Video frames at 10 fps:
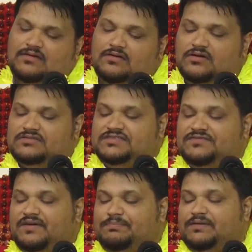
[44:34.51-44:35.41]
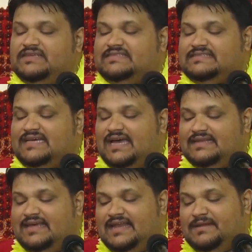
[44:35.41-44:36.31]
Lord Shiva placed his
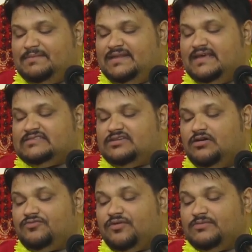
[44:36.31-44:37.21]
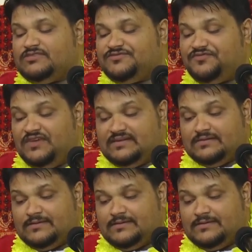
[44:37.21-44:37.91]
hand there and he takes out from his feet